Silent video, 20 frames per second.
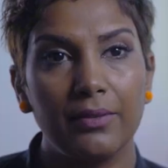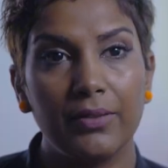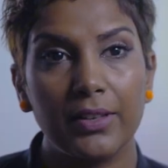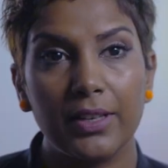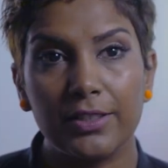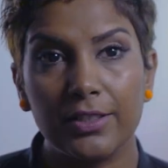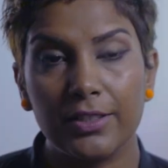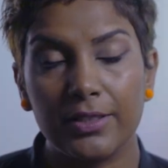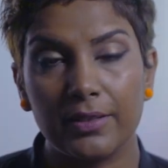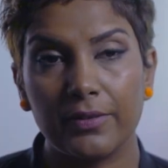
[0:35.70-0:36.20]
The
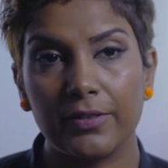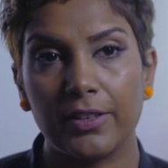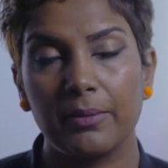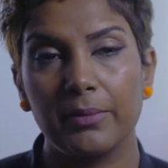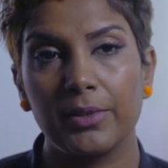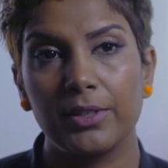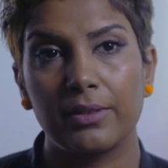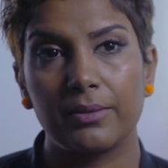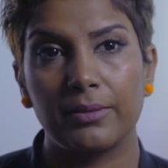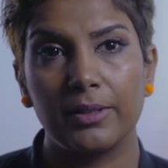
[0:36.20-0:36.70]
advantages of
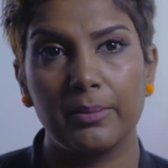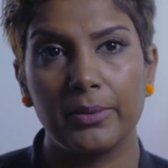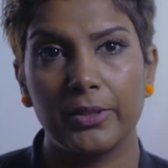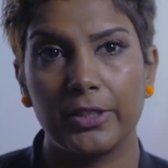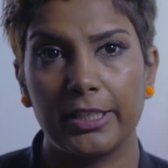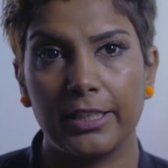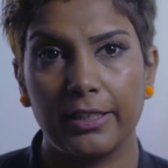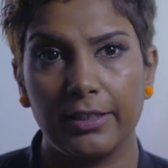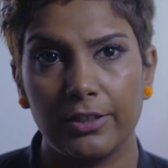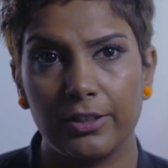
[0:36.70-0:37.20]
coming to
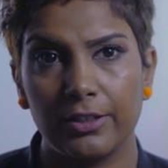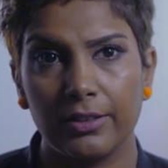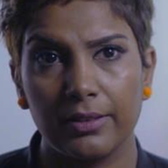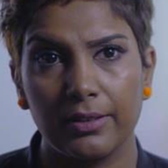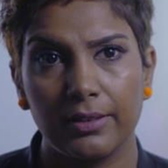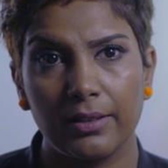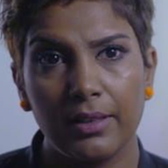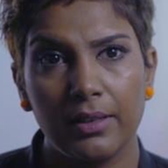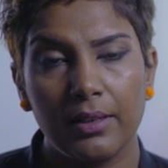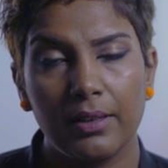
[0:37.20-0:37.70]

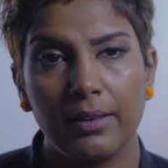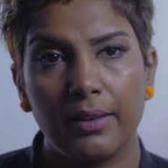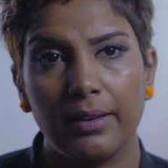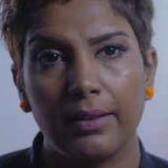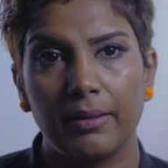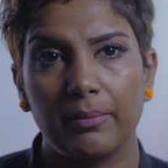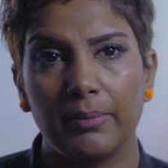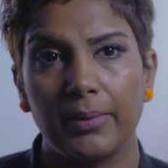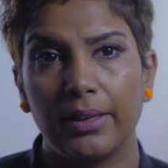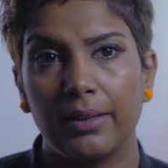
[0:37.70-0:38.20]
rehabilitation
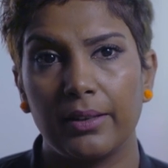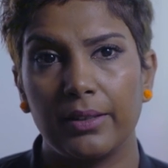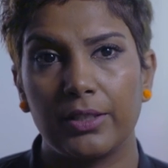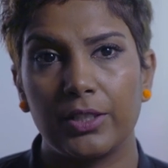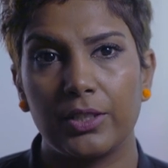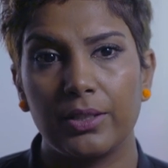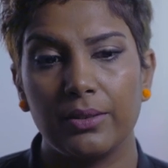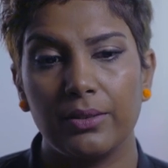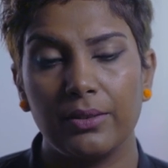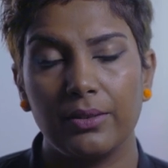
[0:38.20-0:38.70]
are
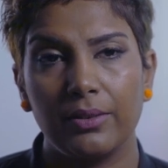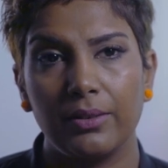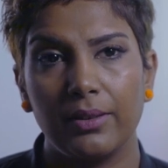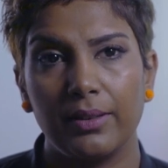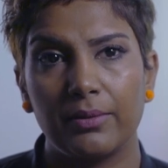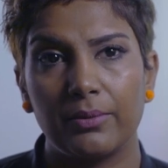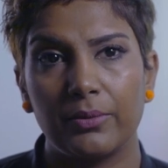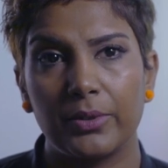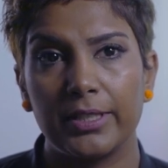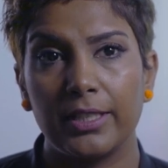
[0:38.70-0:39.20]

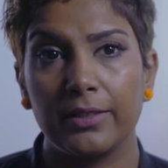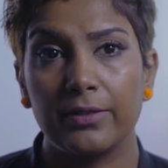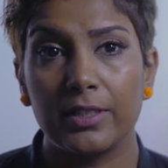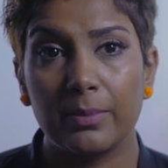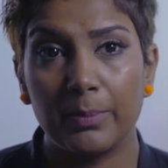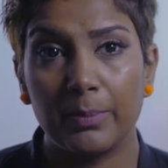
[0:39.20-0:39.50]
to receive